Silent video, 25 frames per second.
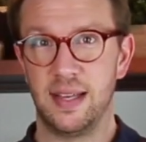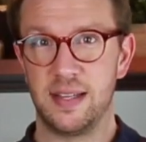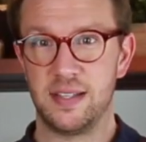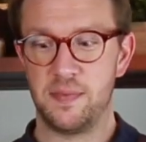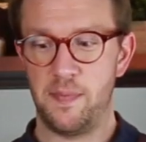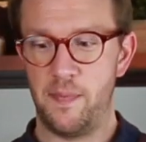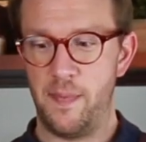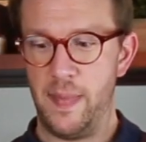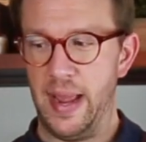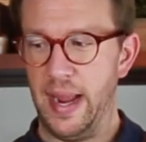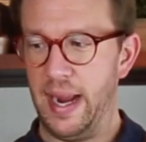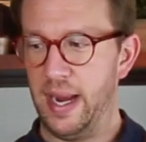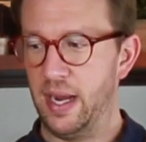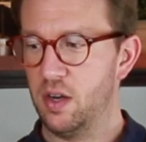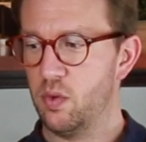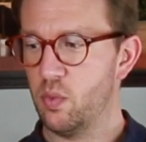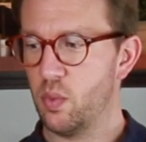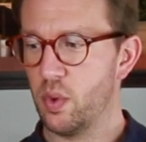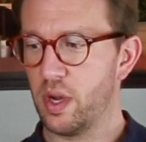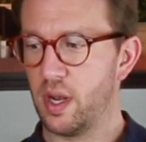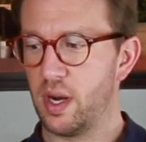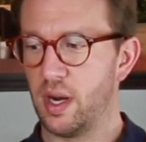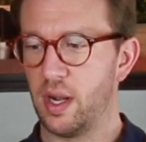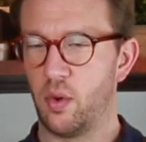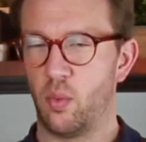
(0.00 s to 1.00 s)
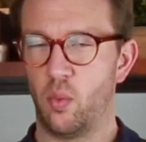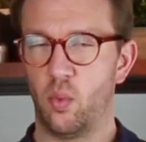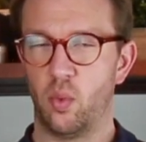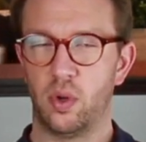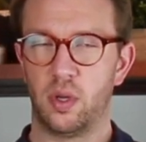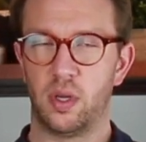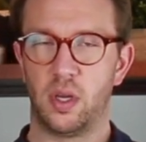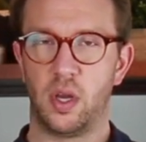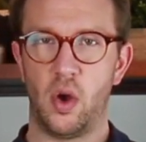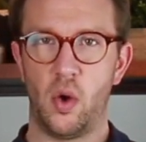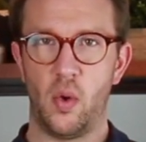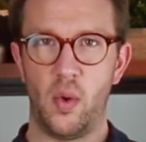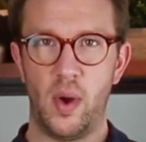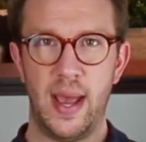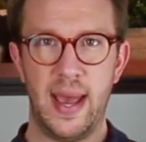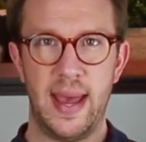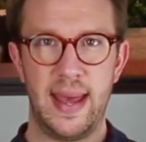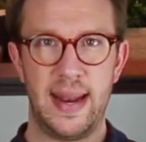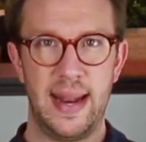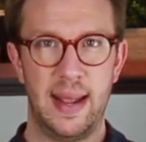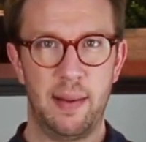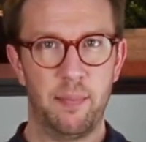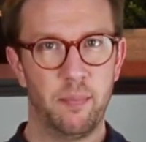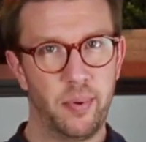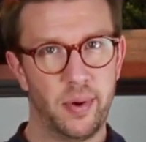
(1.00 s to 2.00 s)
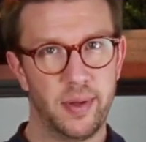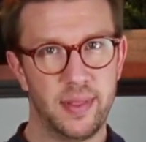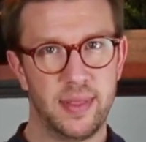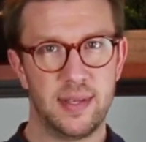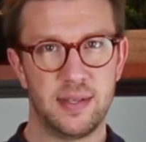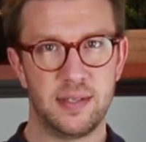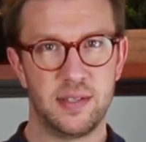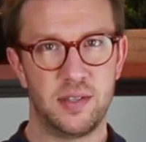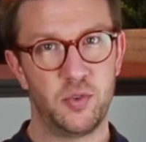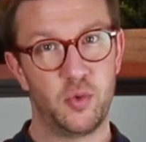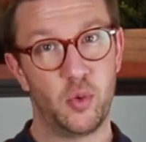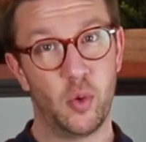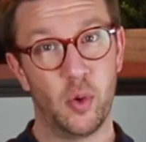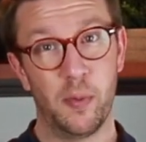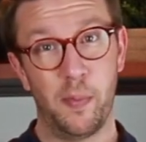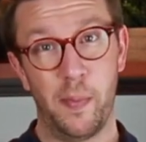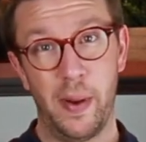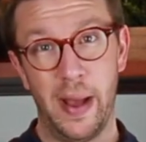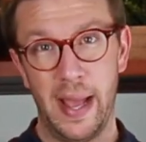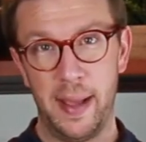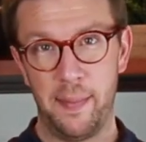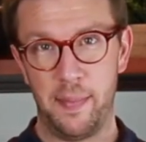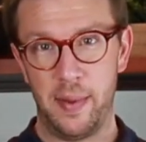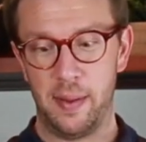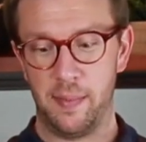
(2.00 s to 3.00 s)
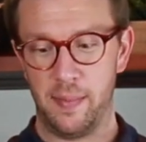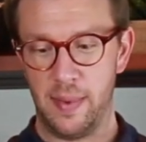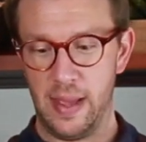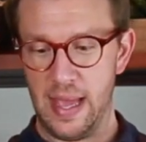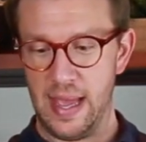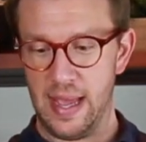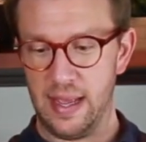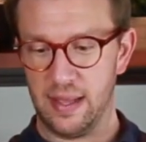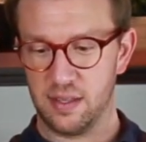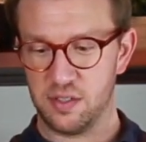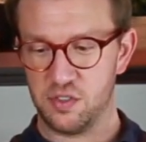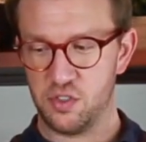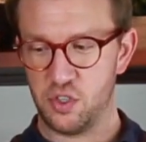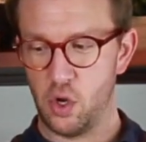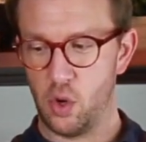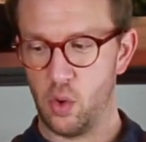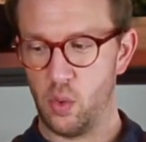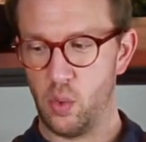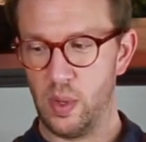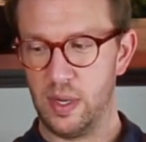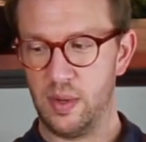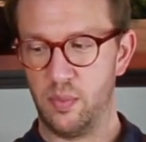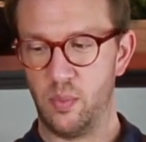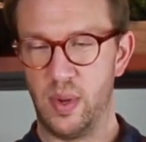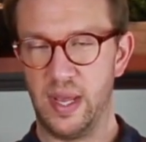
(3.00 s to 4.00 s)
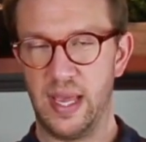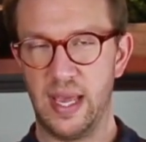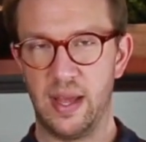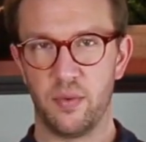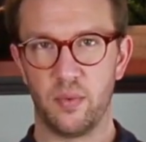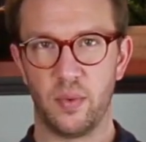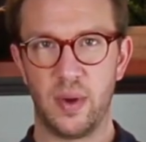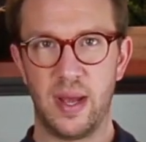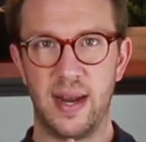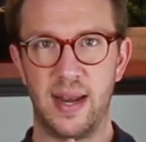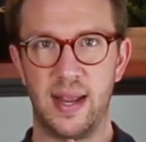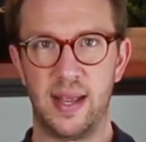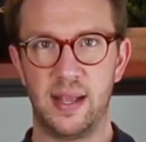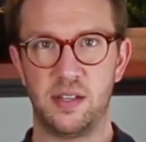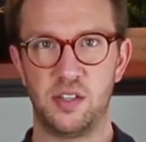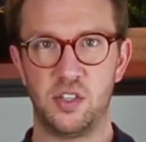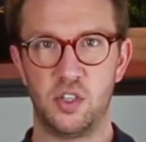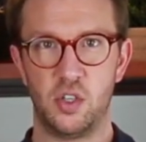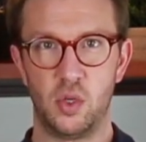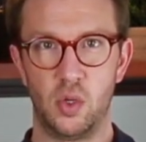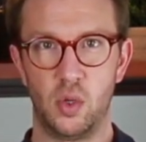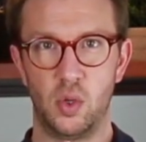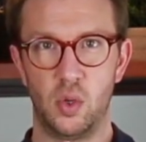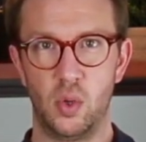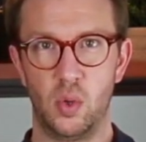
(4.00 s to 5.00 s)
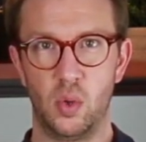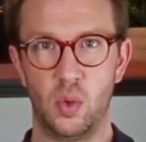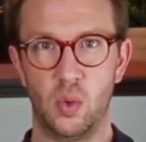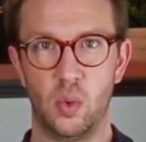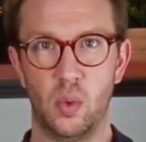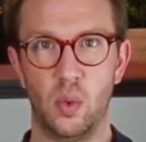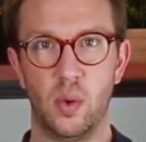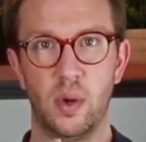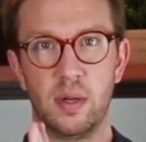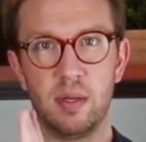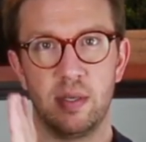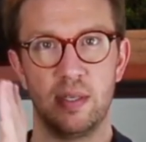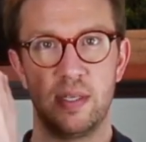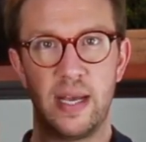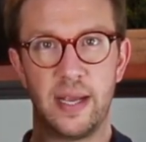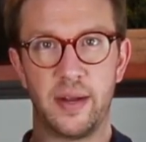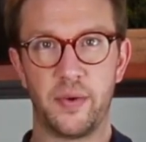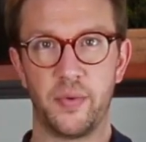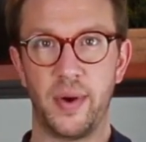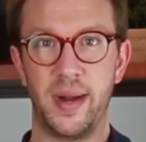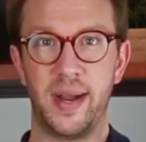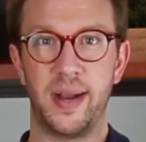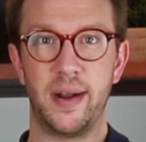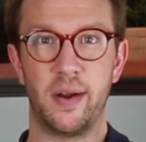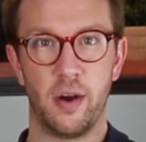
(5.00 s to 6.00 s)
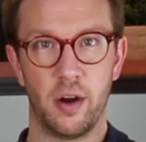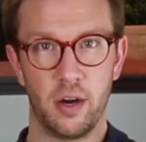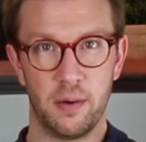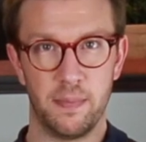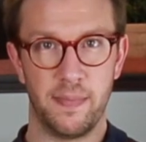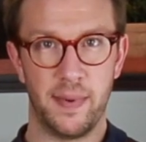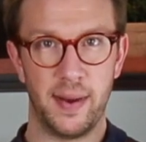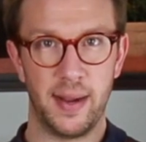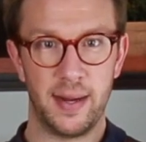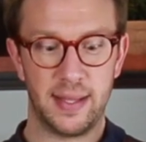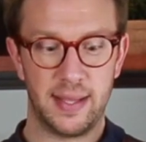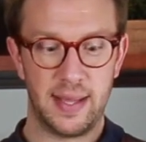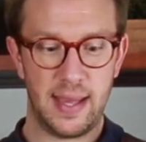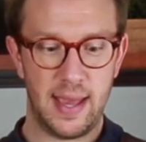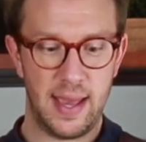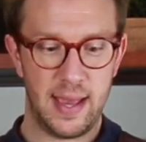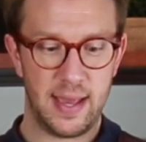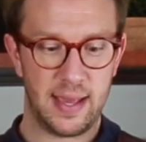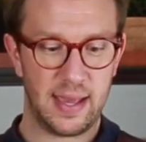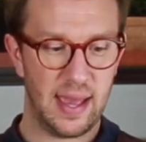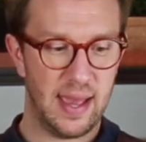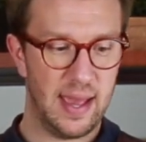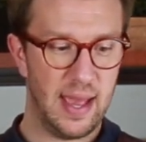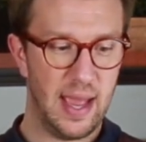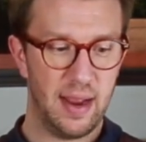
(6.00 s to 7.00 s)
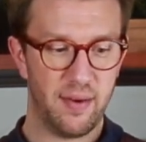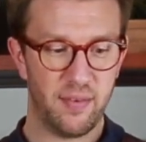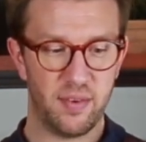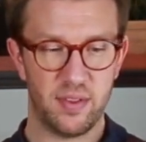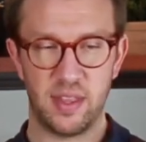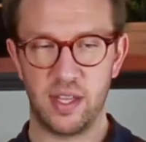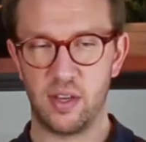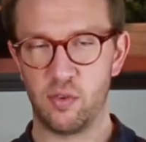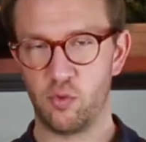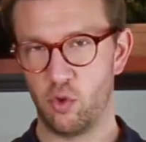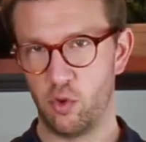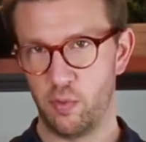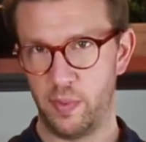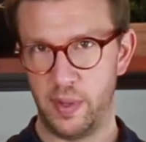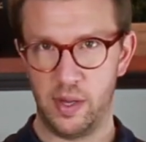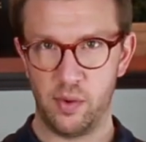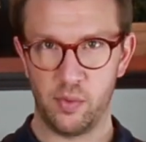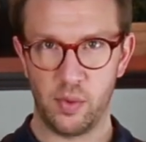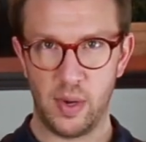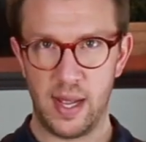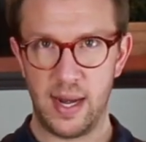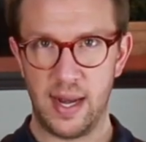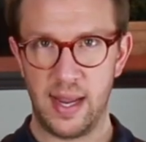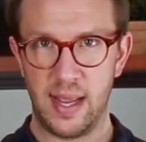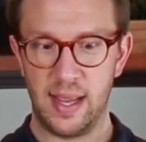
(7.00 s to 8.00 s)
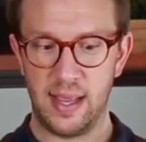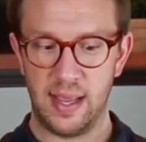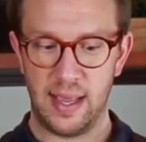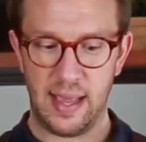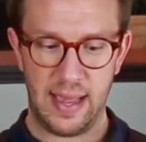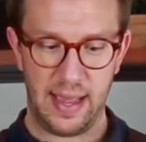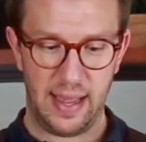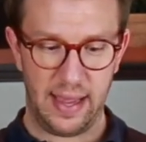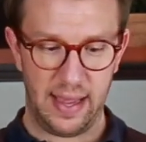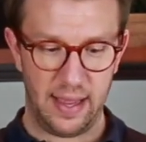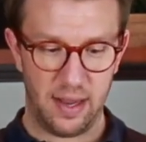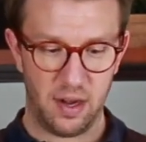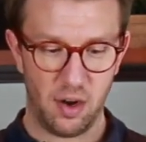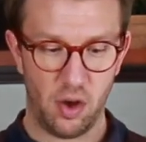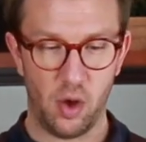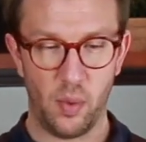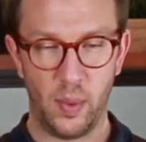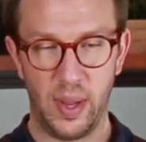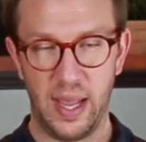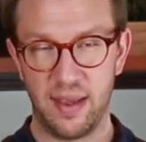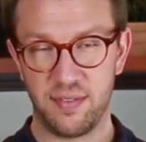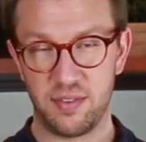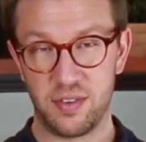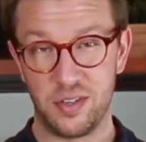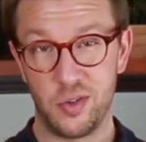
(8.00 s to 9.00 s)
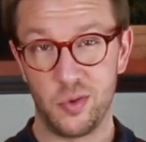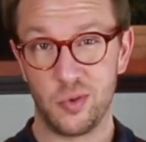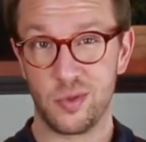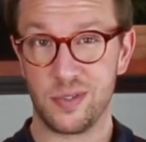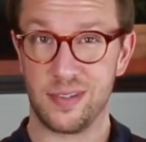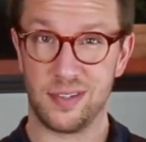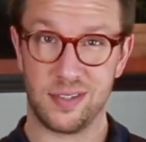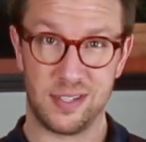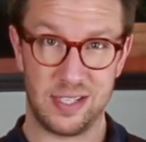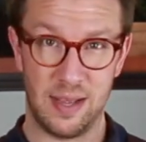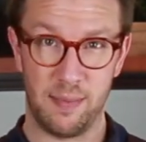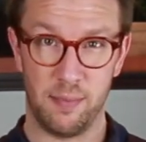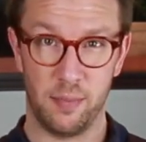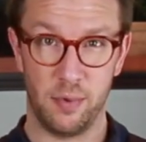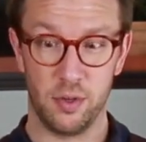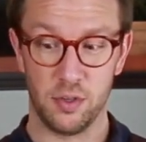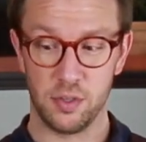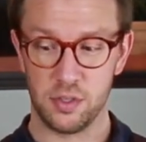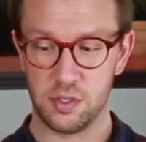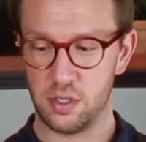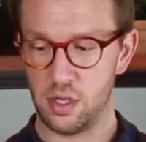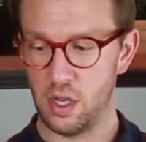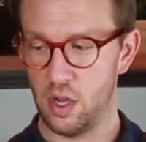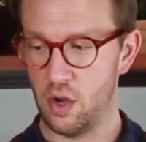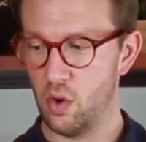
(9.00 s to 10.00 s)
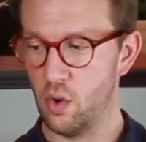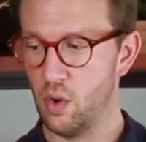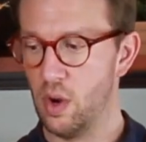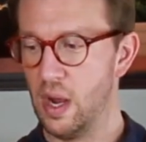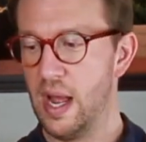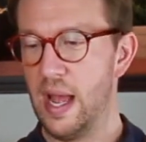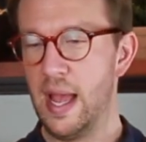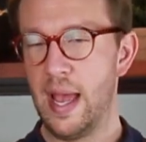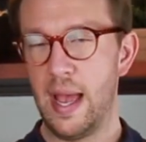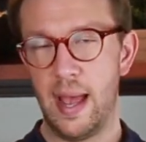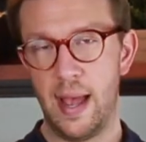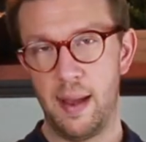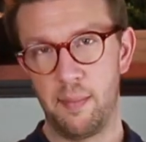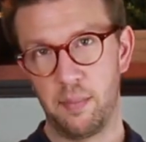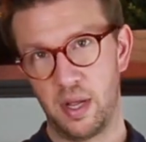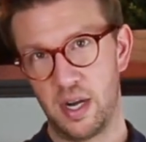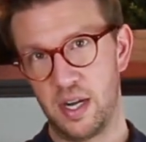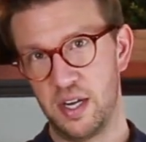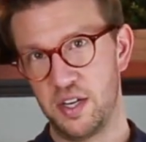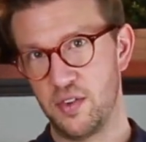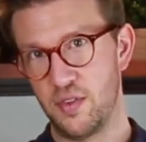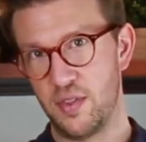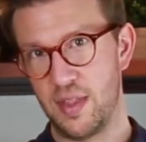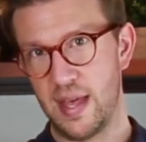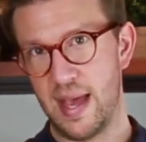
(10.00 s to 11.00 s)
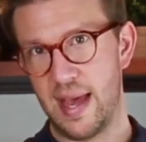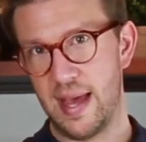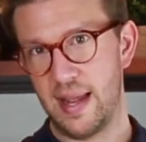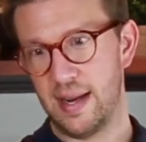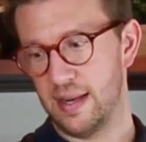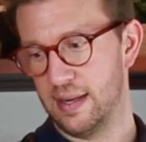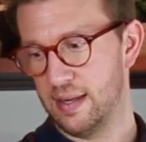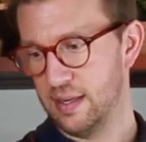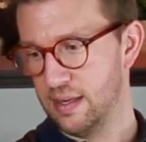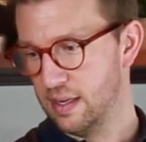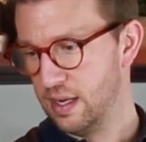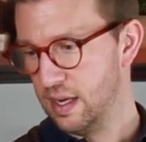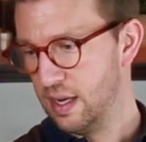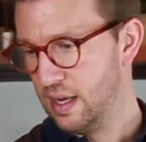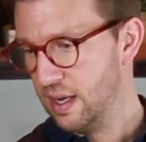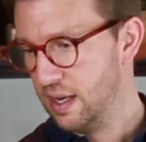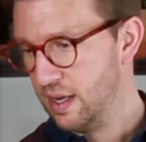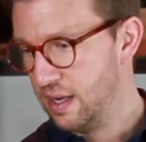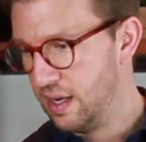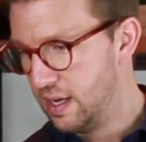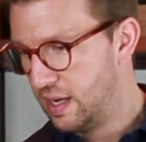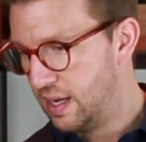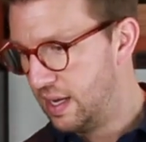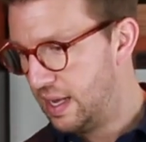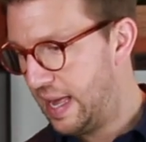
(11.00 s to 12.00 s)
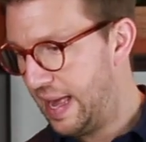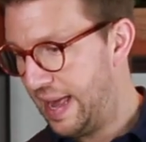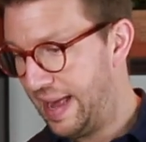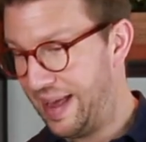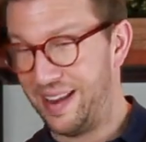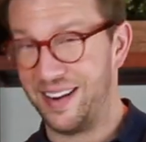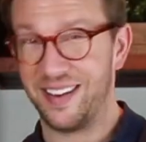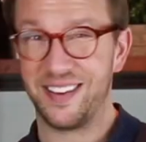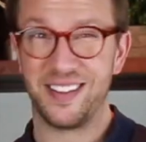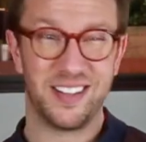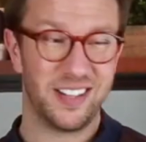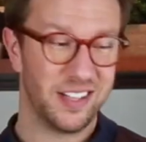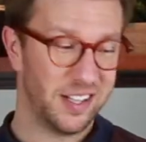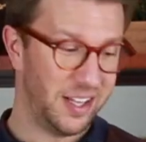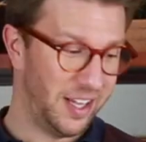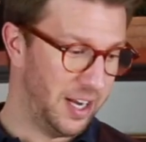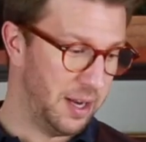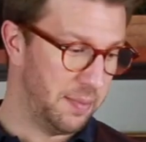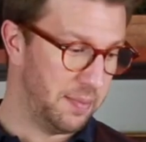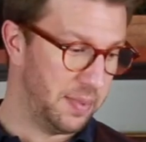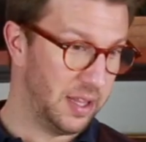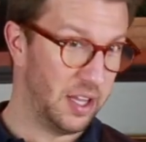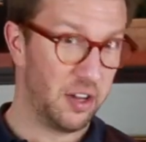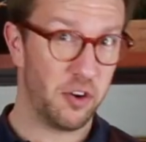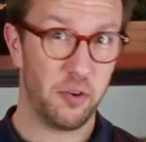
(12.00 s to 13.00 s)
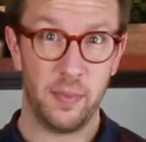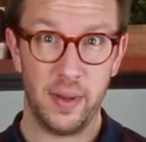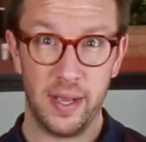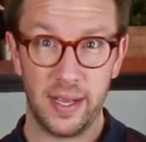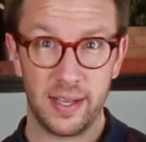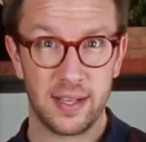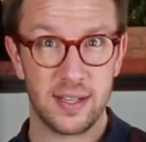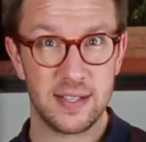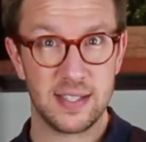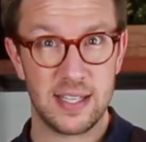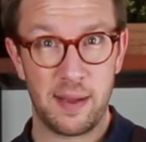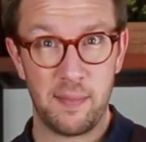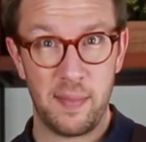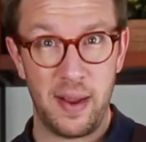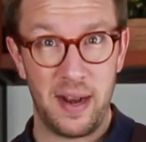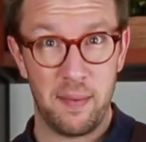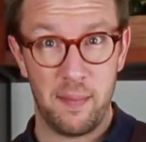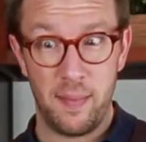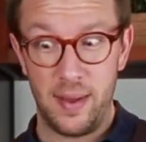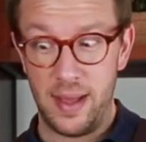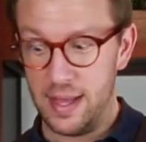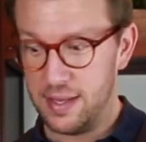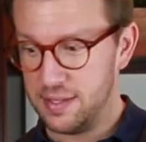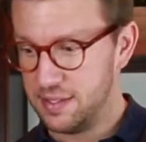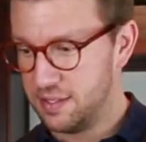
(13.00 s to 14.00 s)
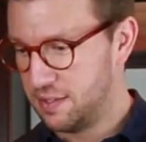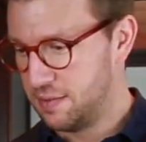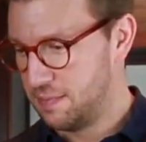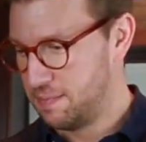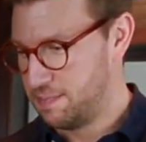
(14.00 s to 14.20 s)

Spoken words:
is made, we're gonna go ahead and put this into a piping bag. So when we get ready to decorate our bundt cake, everything will be ready and all we have to do is assemble. So I'm gonna do that and clean up a little bit because I made a mess.